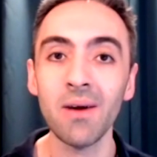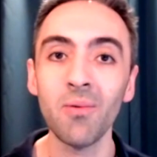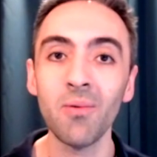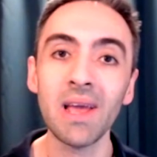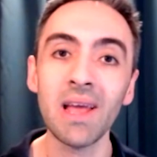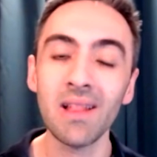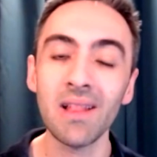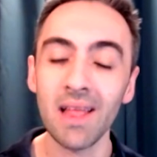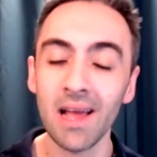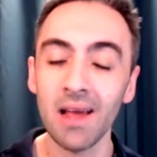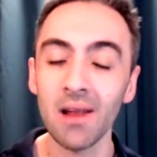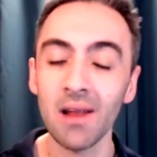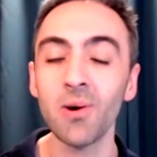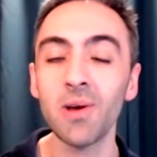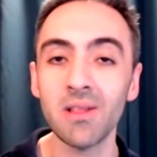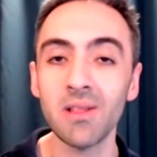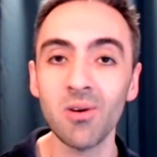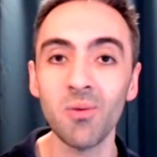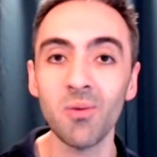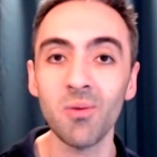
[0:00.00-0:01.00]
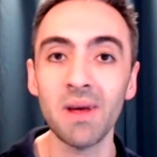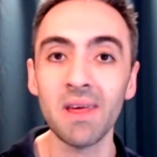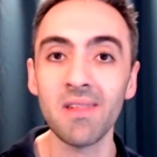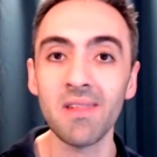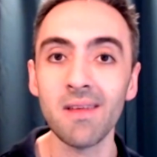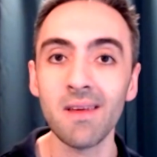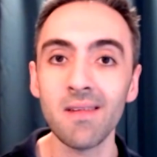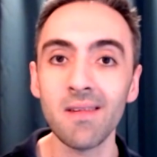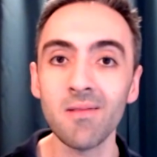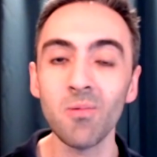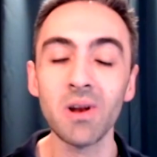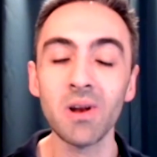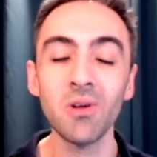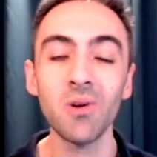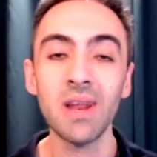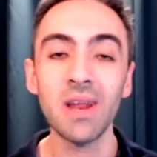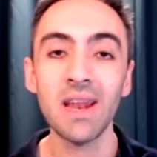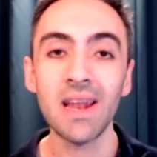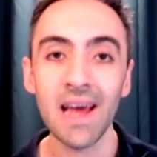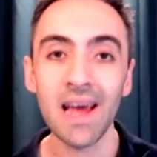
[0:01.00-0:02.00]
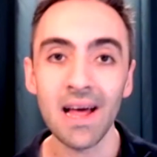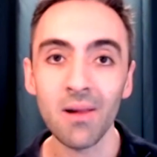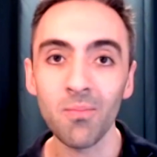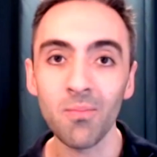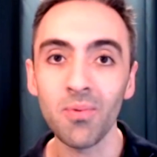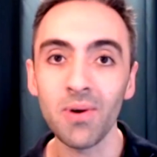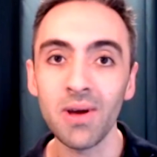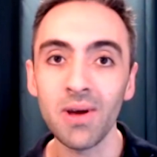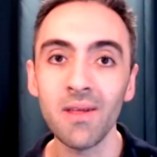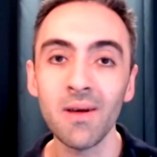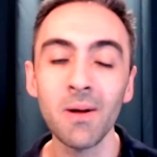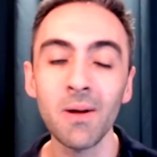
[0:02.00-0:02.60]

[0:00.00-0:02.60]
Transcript: We can take a look at your business, what you need help with,